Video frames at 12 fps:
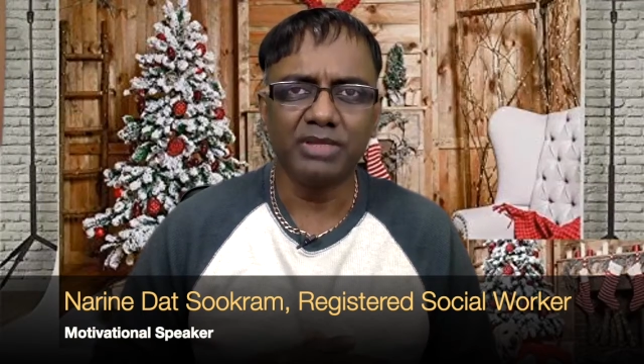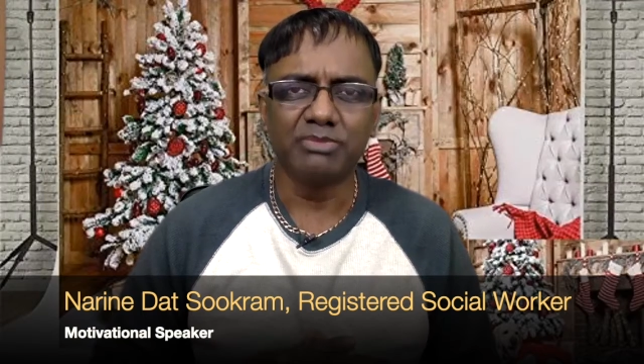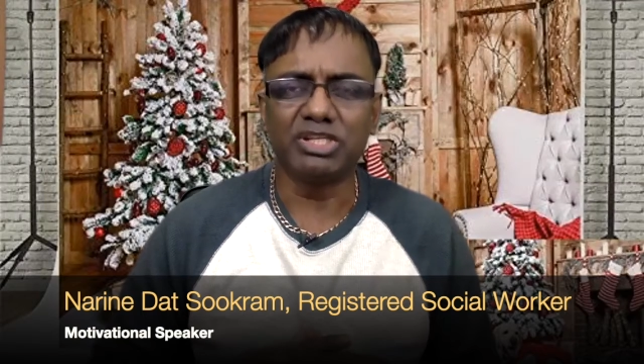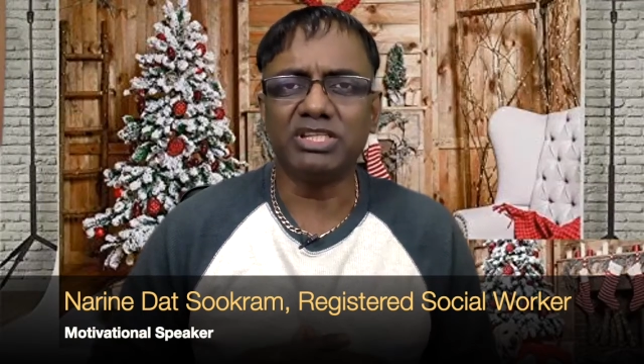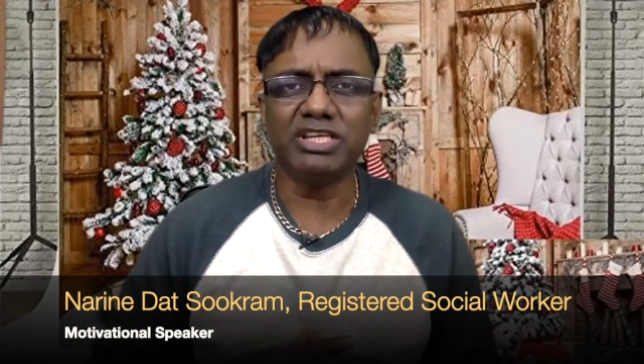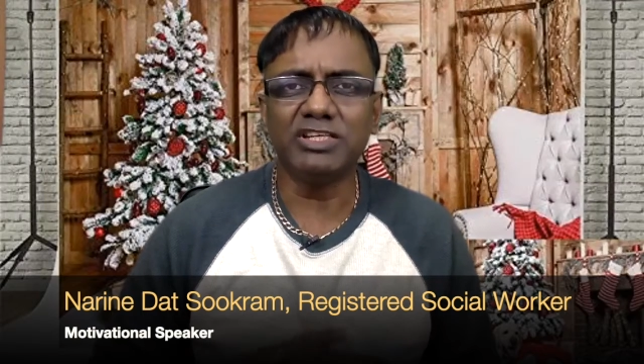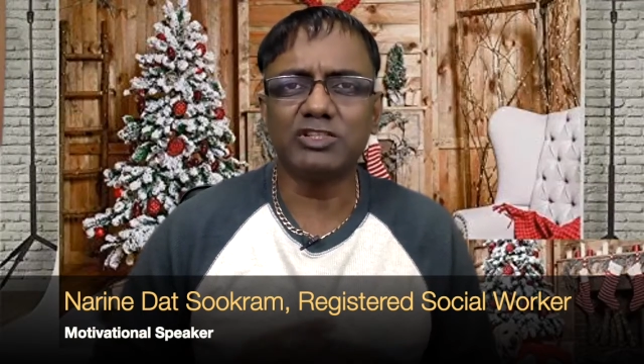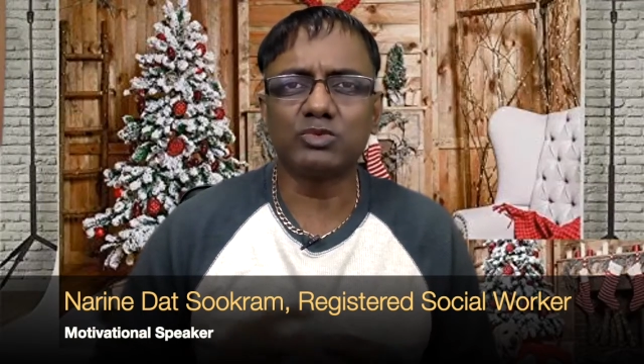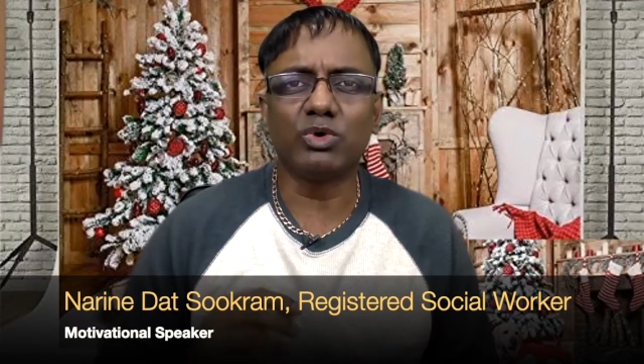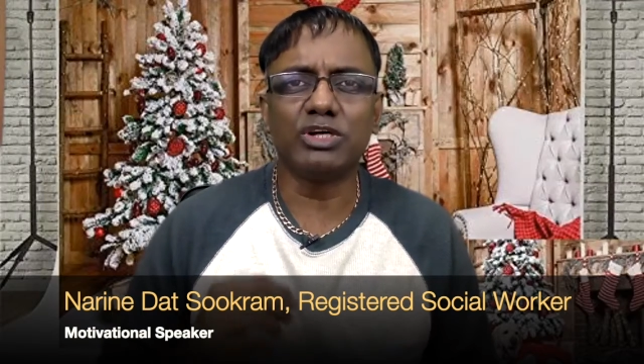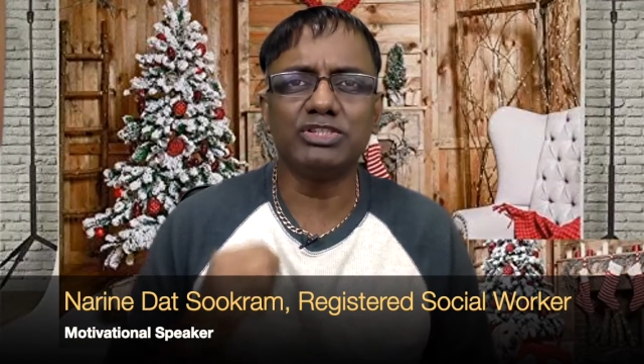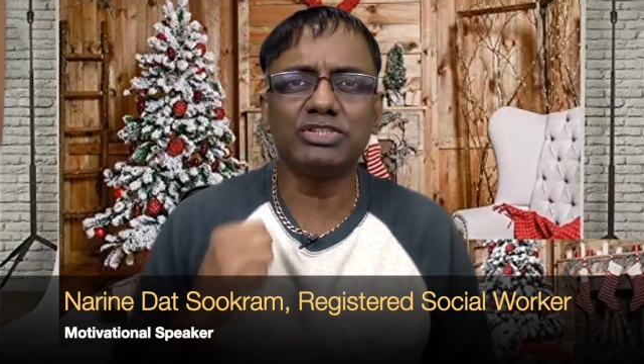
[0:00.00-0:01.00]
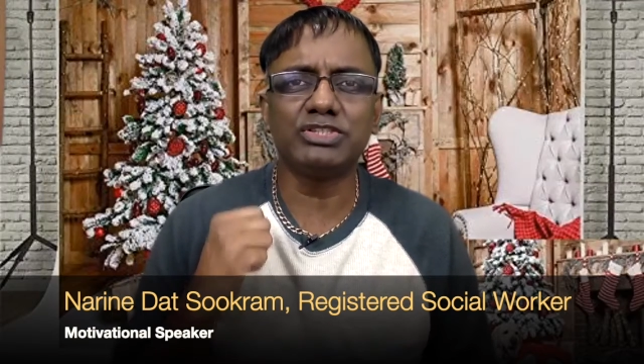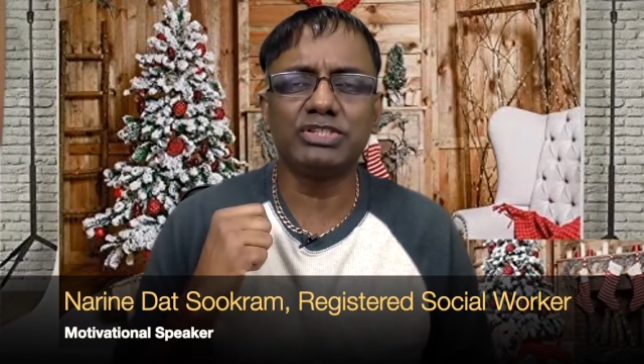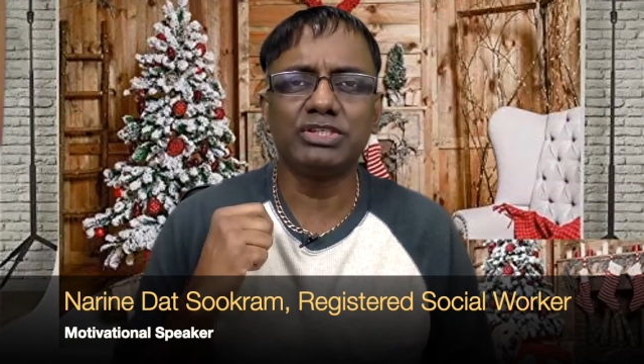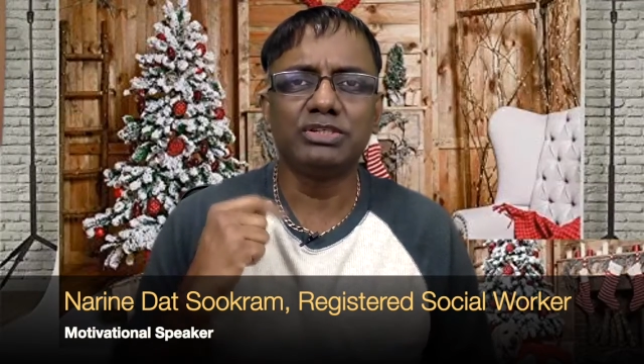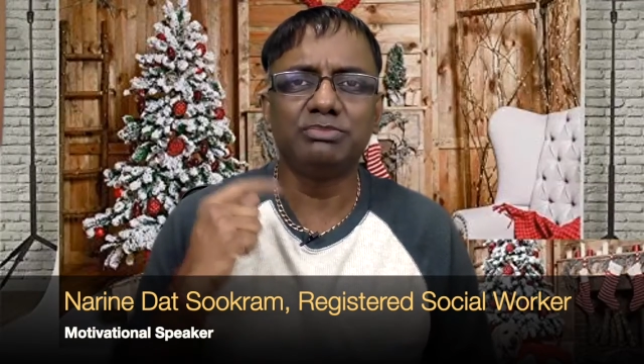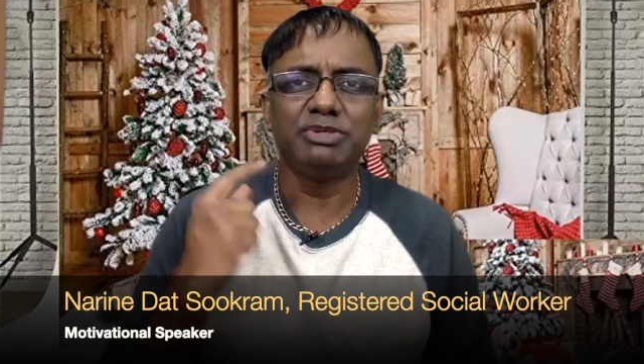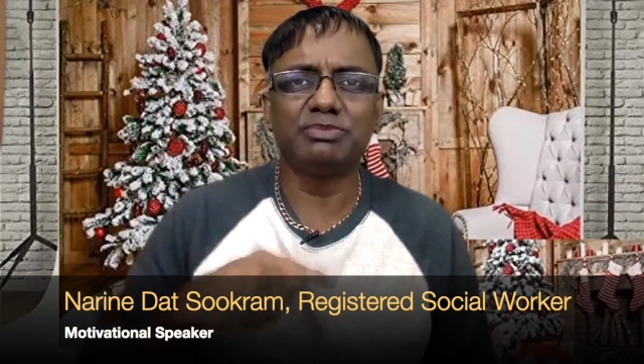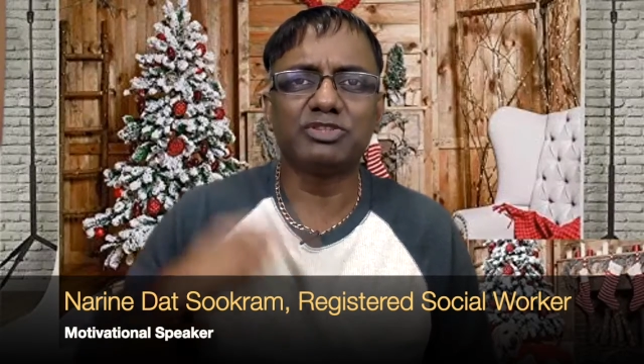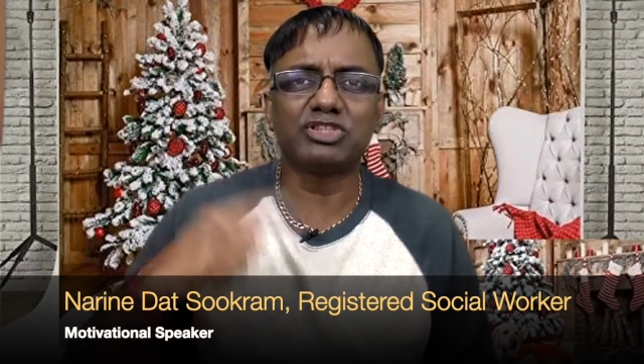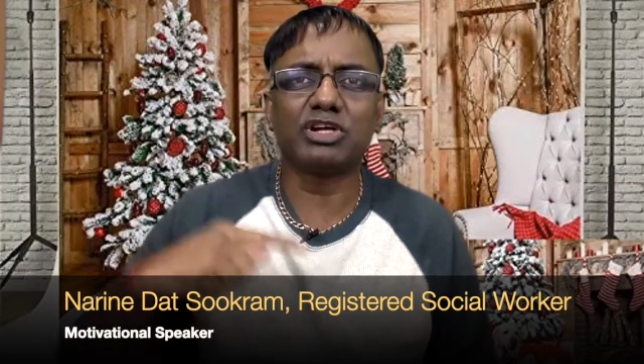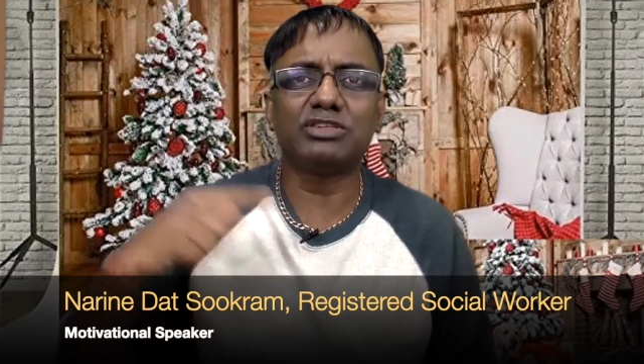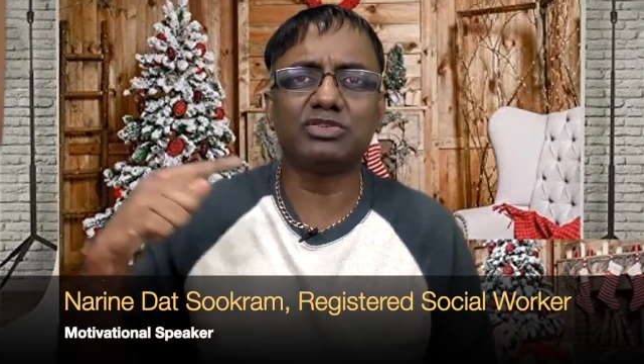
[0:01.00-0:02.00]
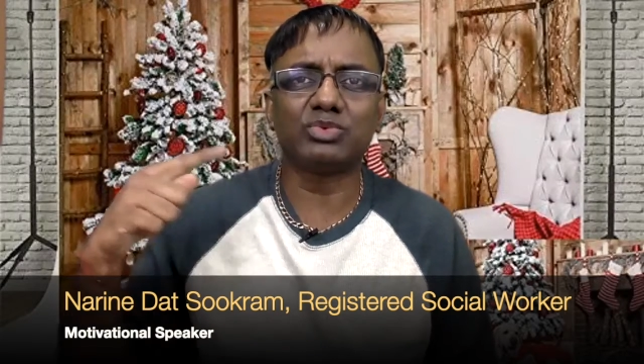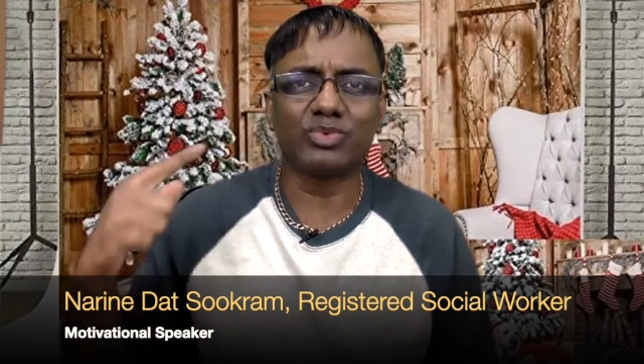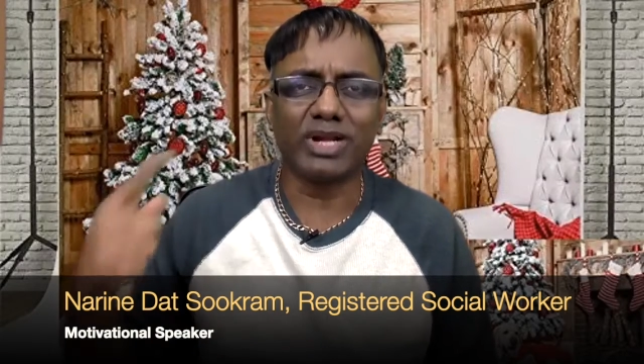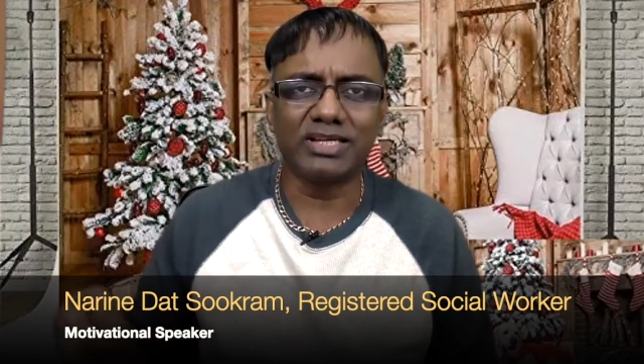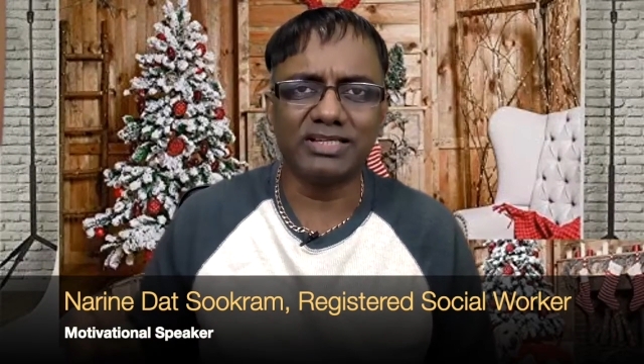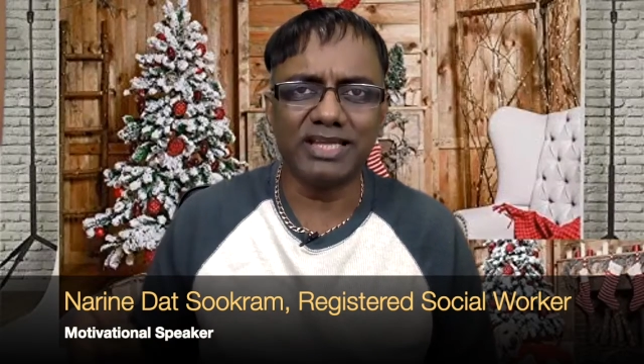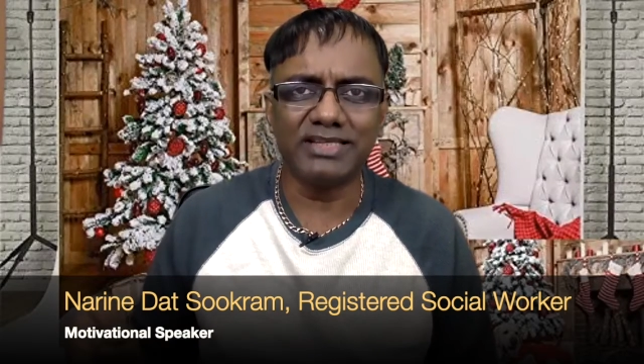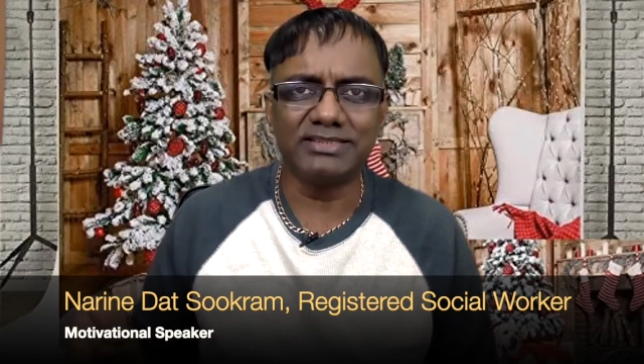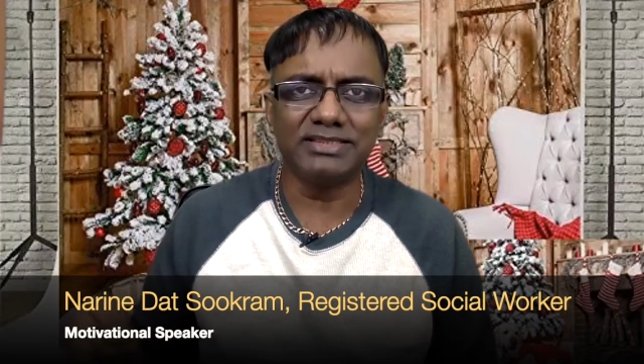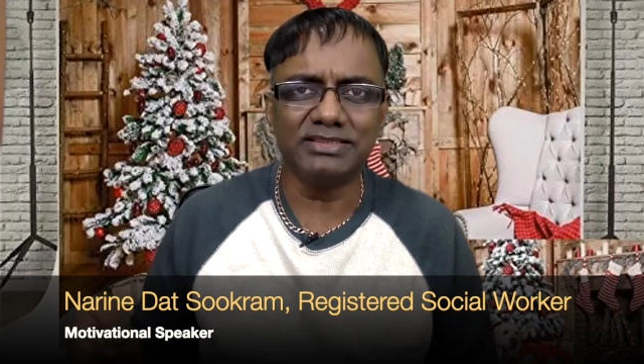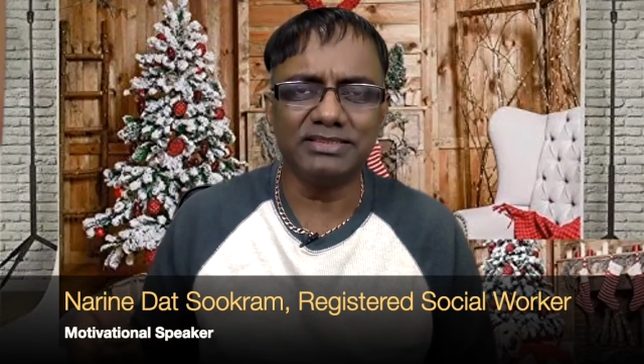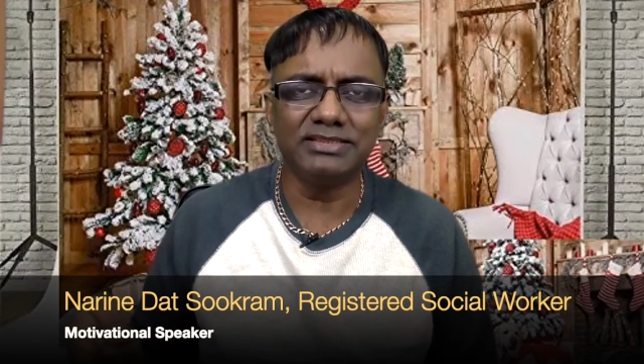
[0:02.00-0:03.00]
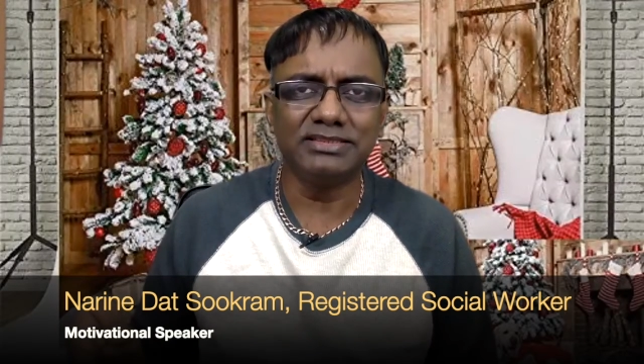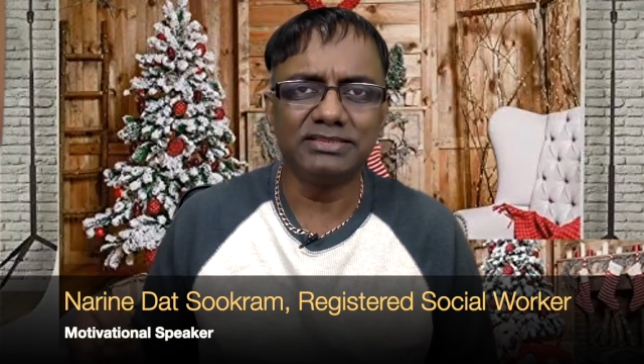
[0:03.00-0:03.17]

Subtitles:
But the thing is, once people start to recognize it,